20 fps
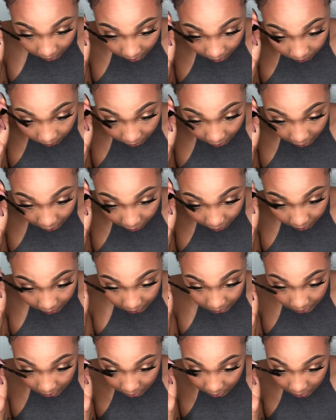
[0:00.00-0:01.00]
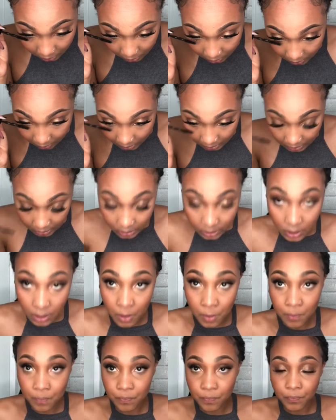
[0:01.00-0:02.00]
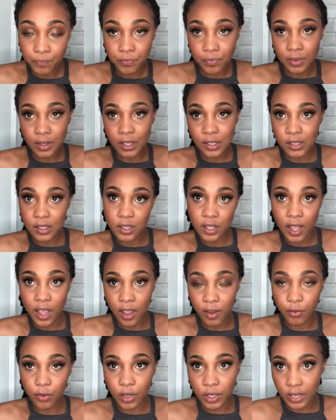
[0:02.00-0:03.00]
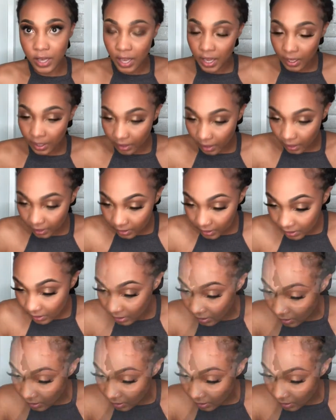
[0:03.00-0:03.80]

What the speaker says: even going to just, this is an everyday, like this is